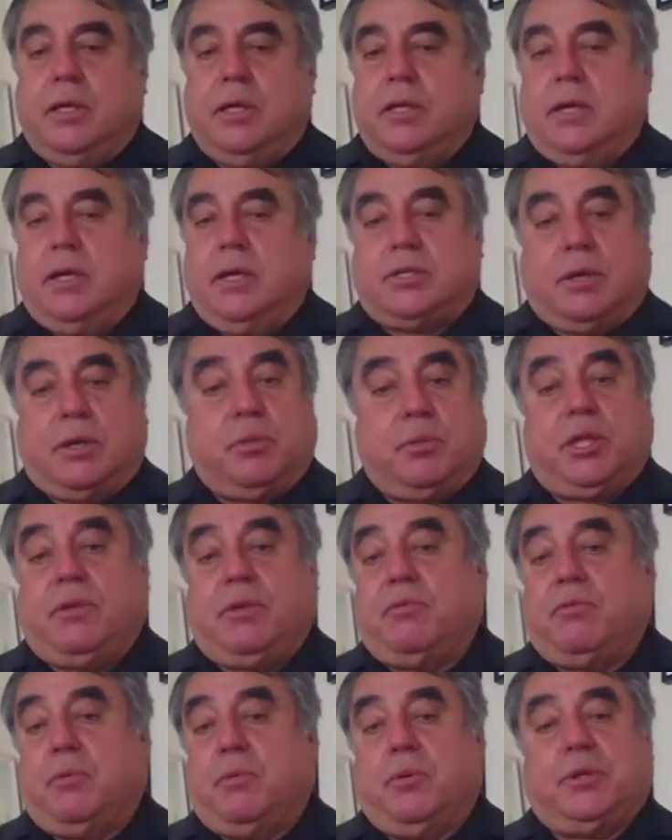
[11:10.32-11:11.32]
it's
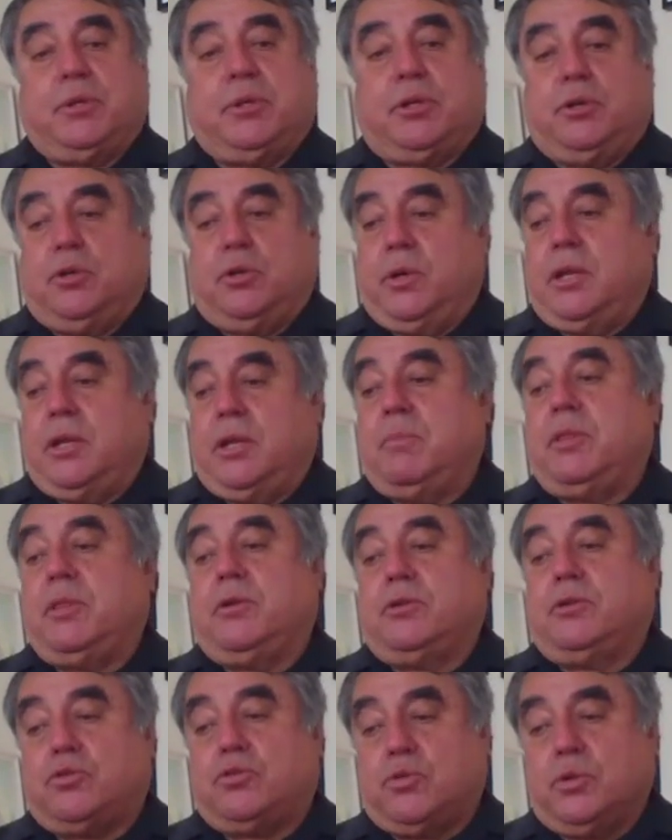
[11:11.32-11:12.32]
unbelievable what they're doing. I mean,
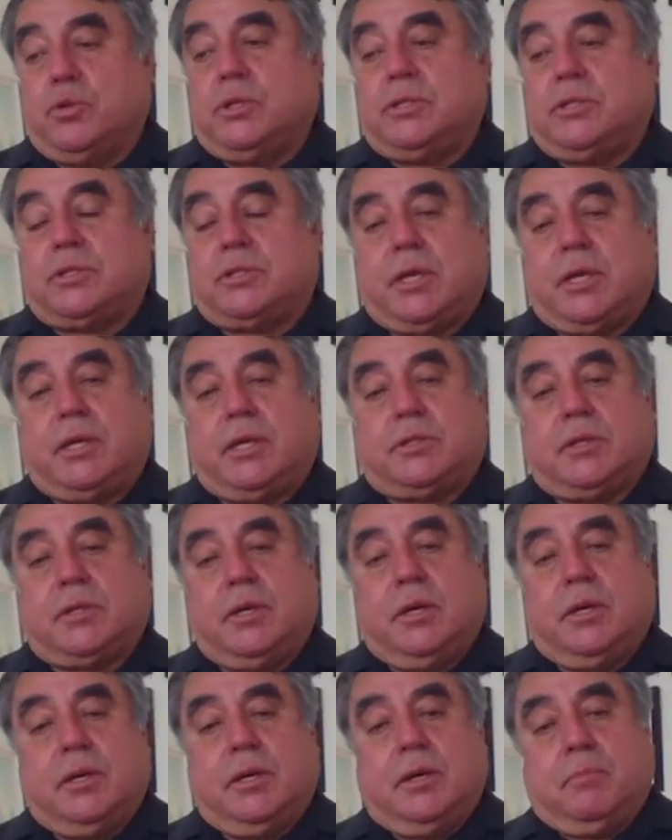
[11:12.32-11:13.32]
they're truly saints.
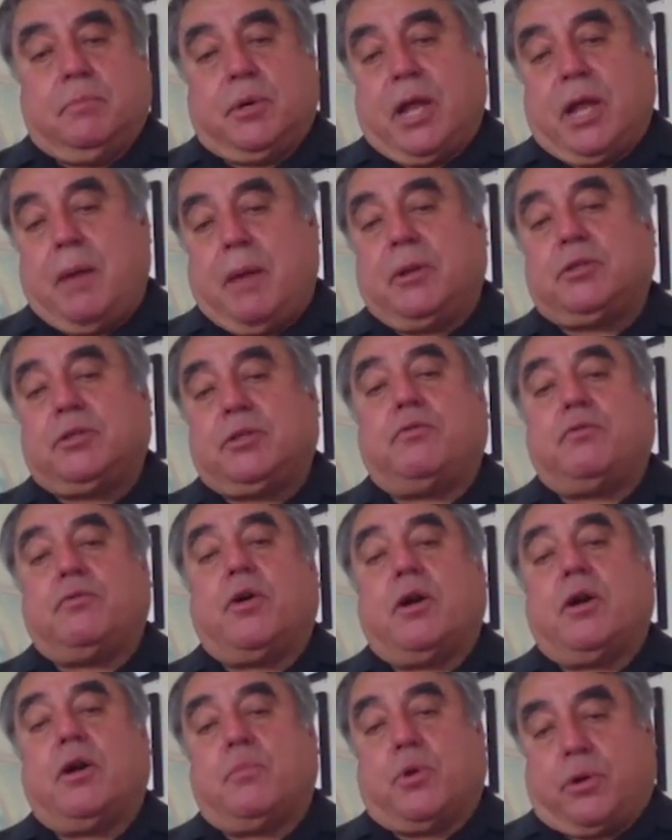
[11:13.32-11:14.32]
But how about the
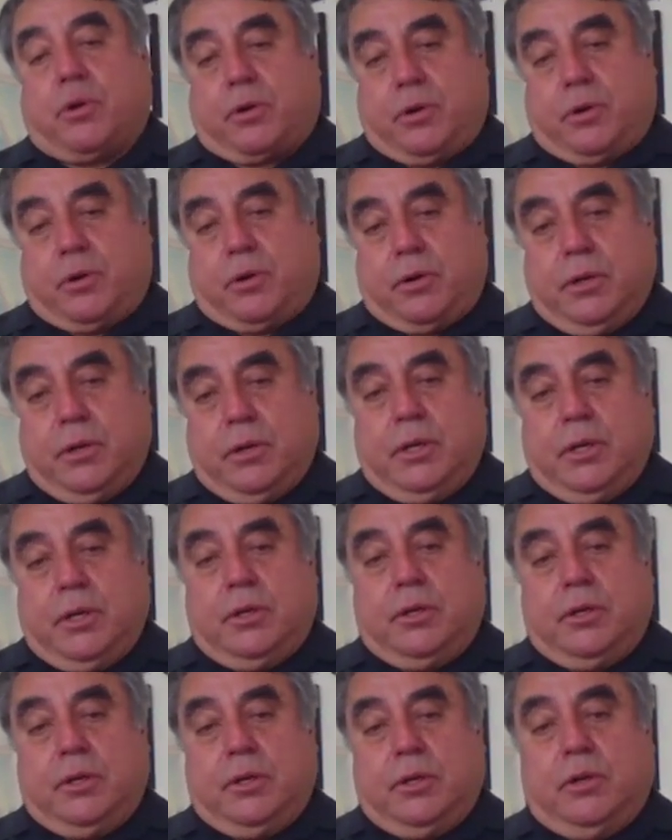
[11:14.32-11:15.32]
farm worker?
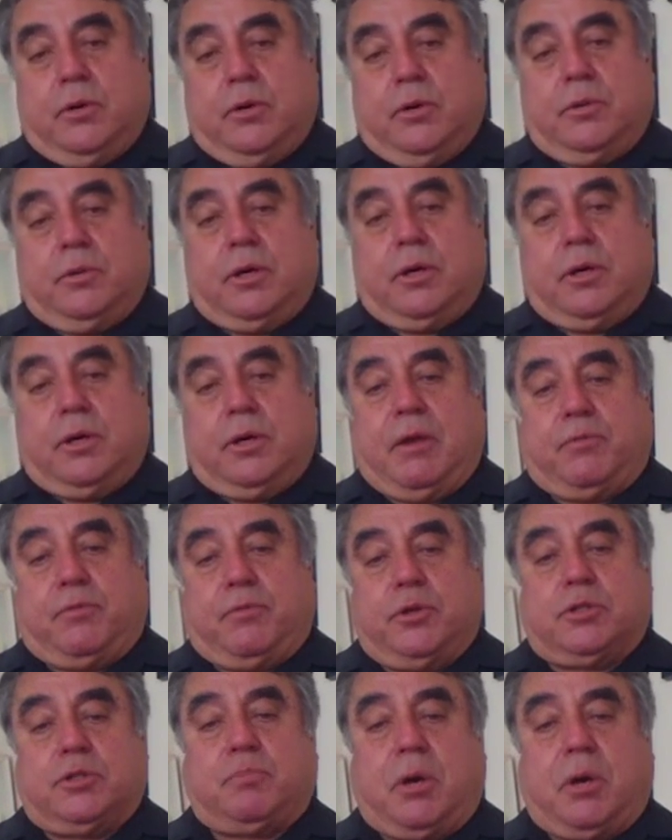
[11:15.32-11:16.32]

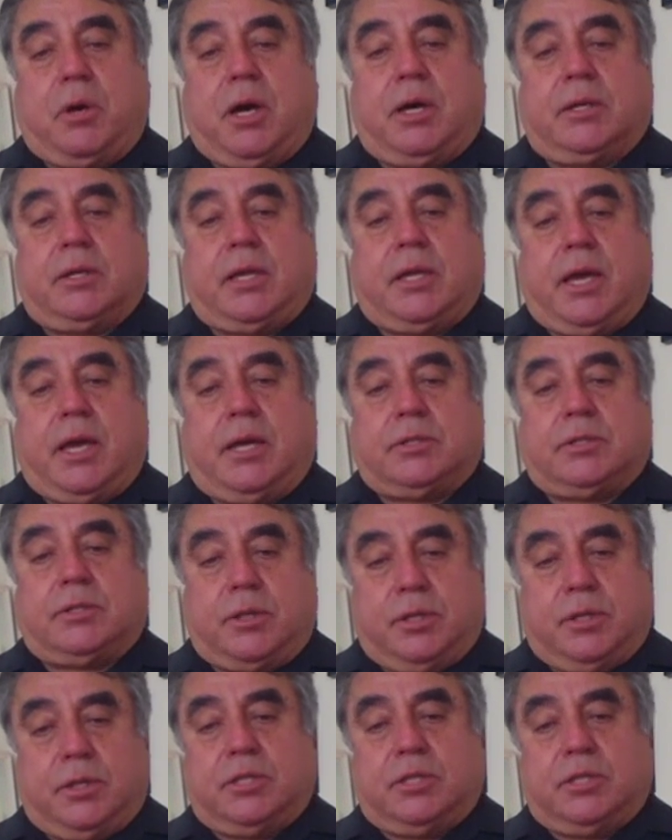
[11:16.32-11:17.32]
My first
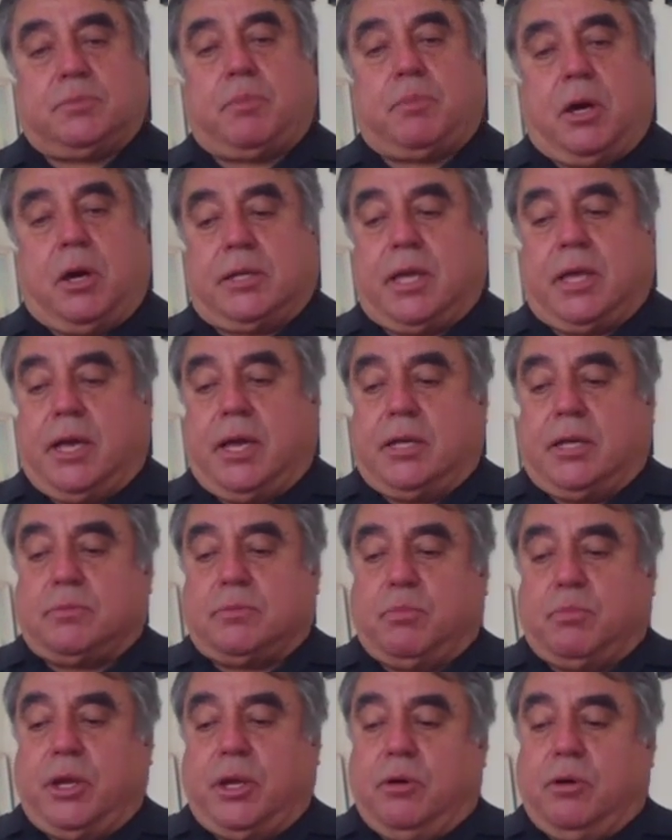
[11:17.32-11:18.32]
podcast on this
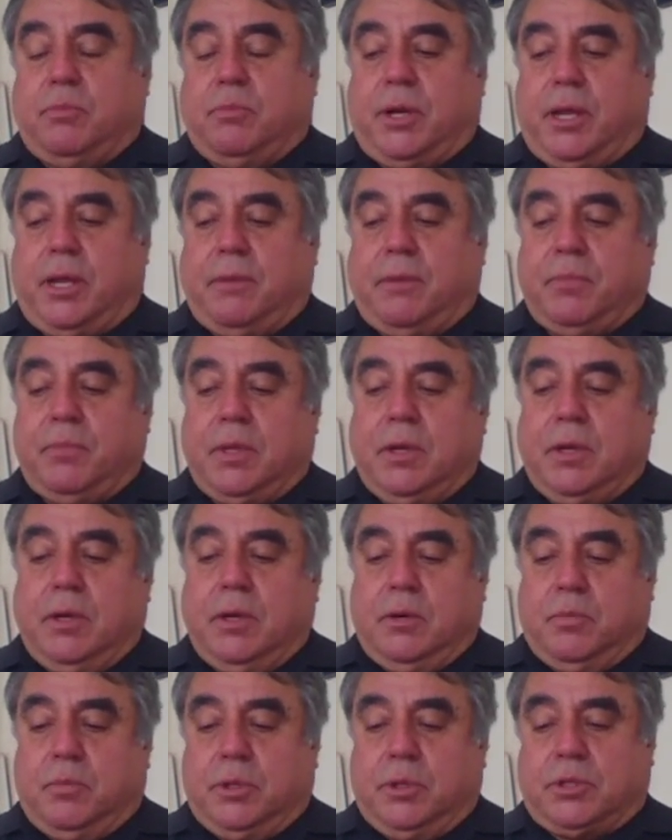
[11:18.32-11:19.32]
podcast, Buen Hombre,
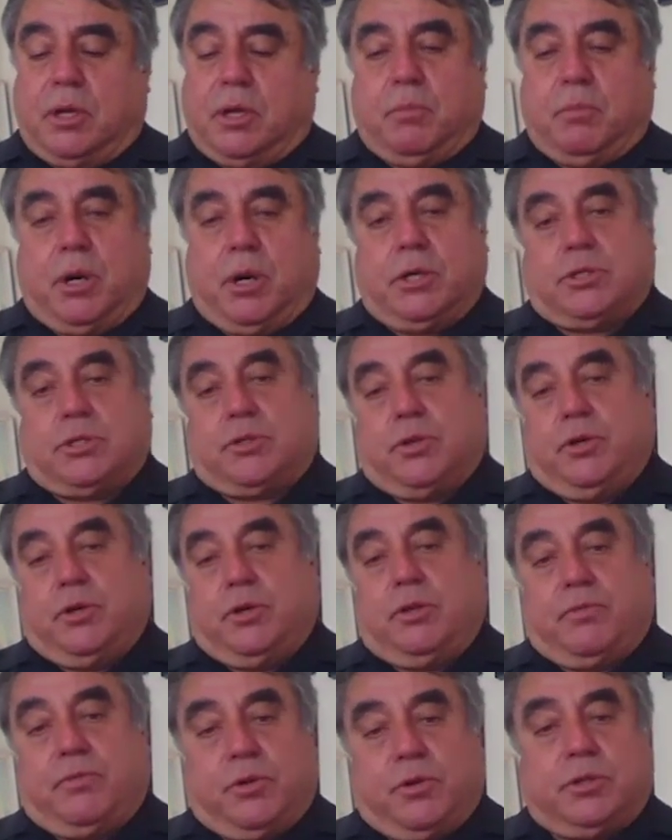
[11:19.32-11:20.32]
was on March
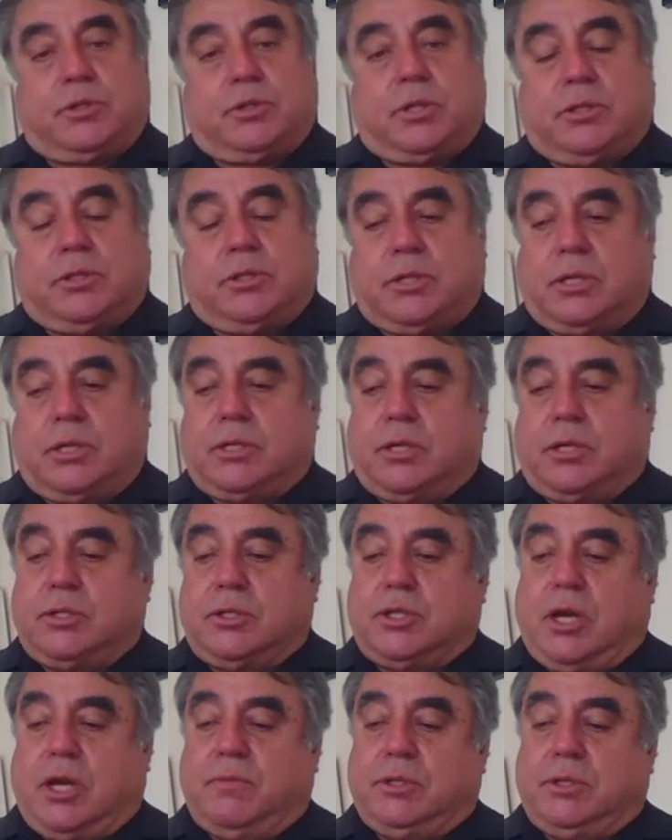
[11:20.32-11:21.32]
31st on Cesar
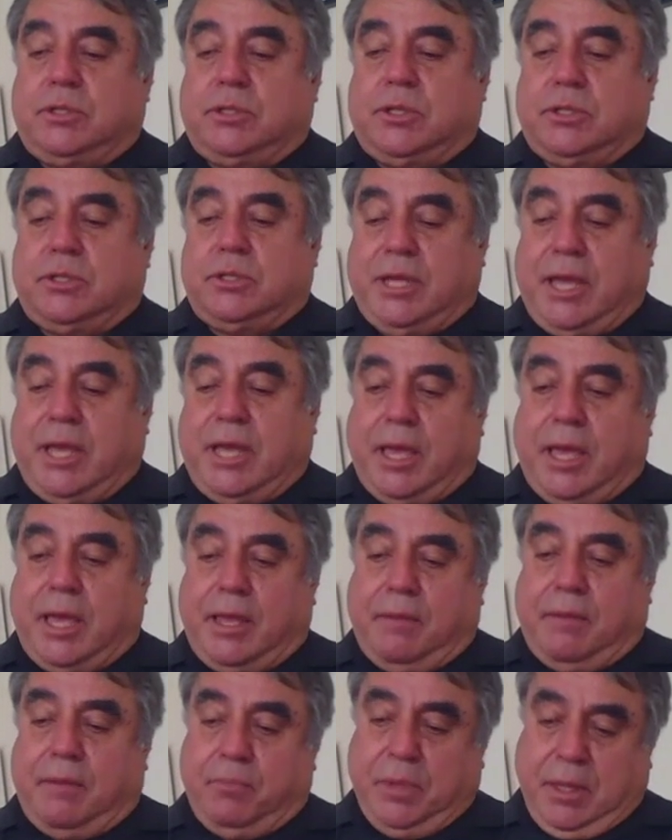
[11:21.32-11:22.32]
Chavez's
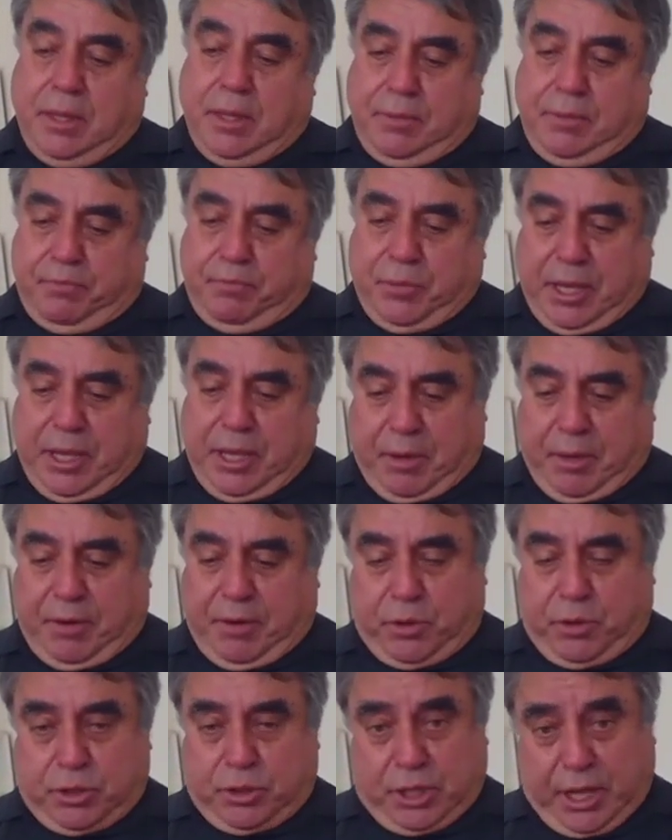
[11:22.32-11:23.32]
day. And my
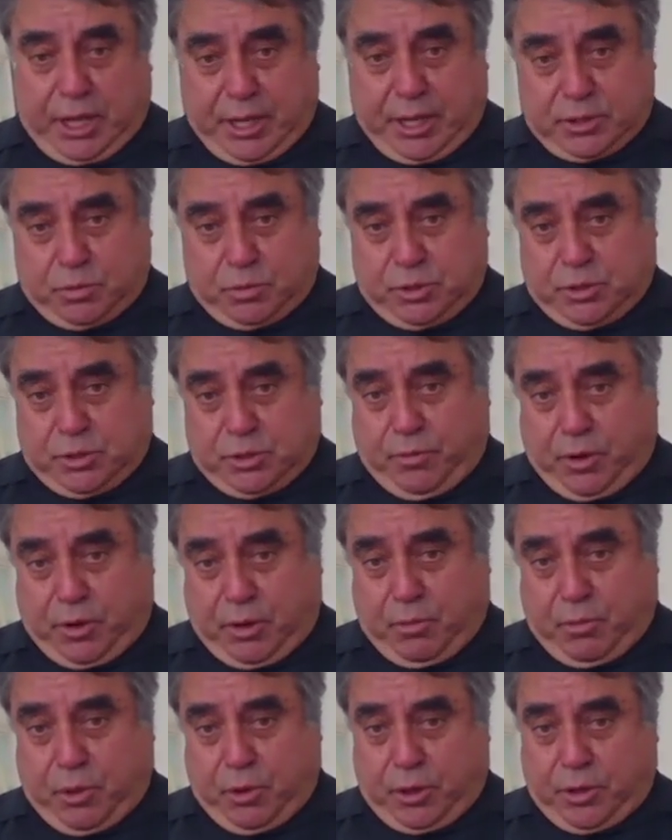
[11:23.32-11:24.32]
first guest was a
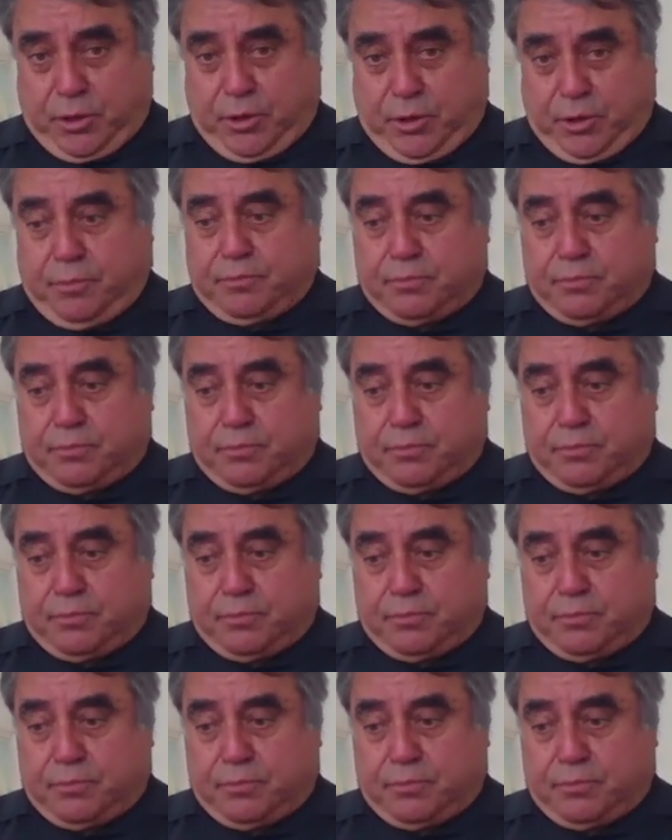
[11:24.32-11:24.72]
farm worker,